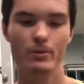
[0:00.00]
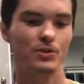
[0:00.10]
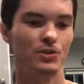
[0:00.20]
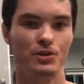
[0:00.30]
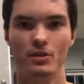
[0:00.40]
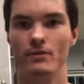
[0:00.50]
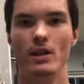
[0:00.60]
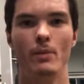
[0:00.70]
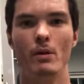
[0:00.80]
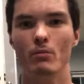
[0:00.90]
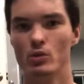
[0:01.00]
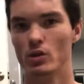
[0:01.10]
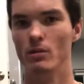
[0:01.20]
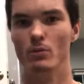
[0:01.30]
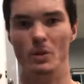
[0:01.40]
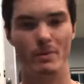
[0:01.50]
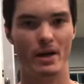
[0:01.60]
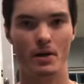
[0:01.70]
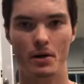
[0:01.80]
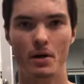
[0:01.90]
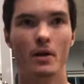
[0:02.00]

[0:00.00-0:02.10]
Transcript: you'll start to develop it more and more better.